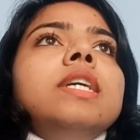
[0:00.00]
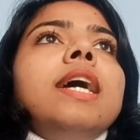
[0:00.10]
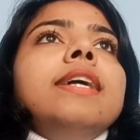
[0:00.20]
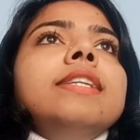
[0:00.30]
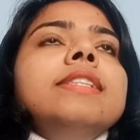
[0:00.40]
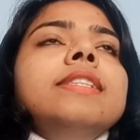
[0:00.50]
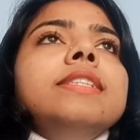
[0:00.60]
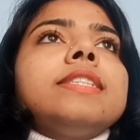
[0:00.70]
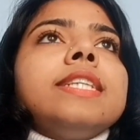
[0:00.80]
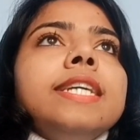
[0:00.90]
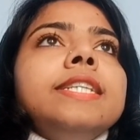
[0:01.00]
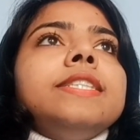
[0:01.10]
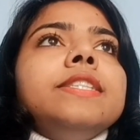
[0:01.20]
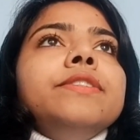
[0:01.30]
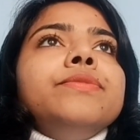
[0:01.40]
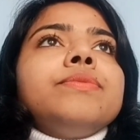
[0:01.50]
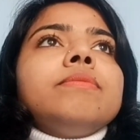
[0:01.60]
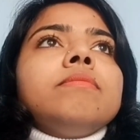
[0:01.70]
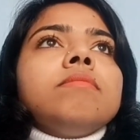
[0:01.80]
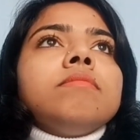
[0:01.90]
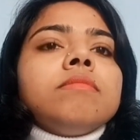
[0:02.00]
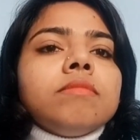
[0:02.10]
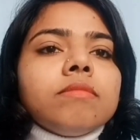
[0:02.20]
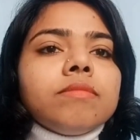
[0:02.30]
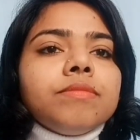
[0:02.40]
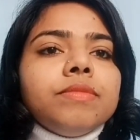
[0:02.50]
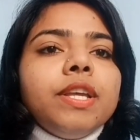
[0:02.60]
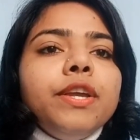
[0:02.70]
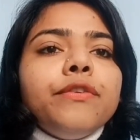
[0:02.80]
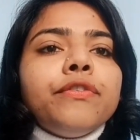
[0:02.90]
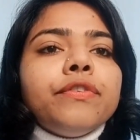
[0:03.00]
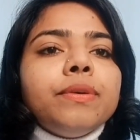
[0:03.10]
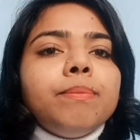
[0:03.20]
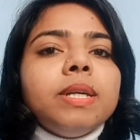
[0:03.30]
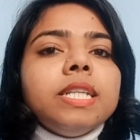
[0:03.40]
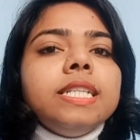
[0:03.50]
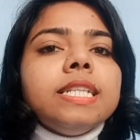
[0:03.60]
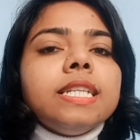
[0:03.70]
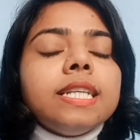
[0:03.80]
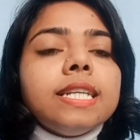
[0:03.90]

and in this case, in